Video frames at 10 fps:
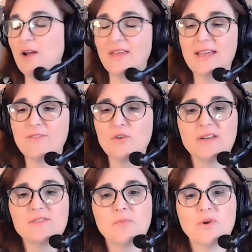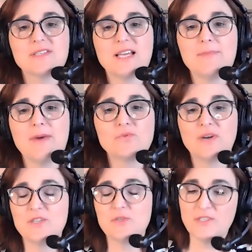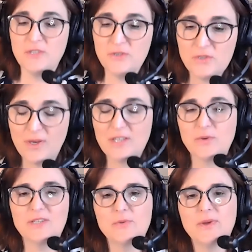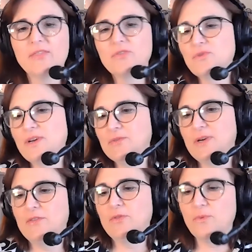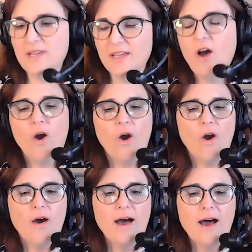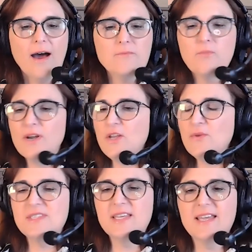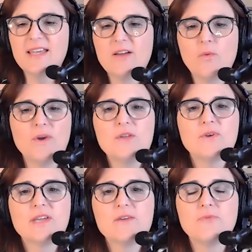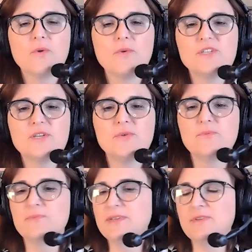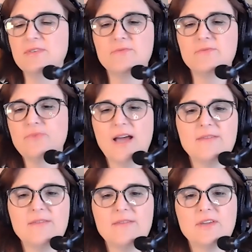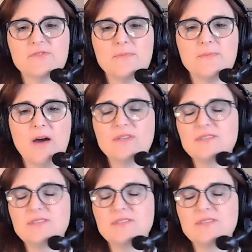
I think everyone's more excited about 2022, 2023. What are you seeing? What are you looking forward to even 5 years from now?